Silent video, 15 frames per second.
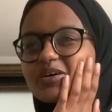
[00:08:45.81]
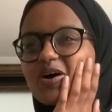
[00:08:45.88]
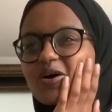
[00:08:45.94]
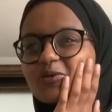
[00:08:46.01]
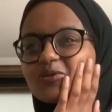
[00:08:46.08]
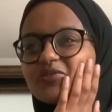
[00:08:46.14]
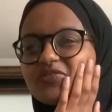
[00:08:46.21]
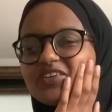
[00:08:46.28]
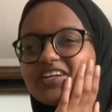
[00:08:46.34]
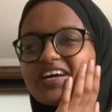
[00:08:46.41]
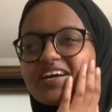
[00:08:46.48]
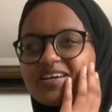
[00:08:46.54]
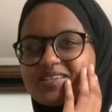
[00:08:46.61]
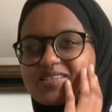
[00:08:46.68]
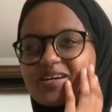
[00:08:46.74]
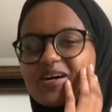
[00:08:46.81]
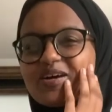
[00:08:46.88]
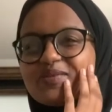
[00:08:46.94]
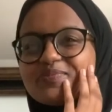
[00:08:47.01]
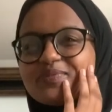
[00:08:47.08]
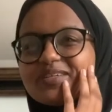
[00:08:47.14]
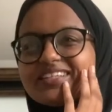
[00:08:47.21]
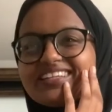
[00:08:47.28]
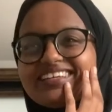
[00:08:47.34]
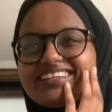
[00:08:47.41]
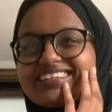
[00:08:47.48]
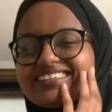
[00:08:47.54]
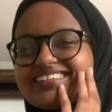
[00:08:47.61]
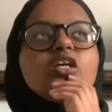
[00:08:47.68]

Awkwafina anti, but like,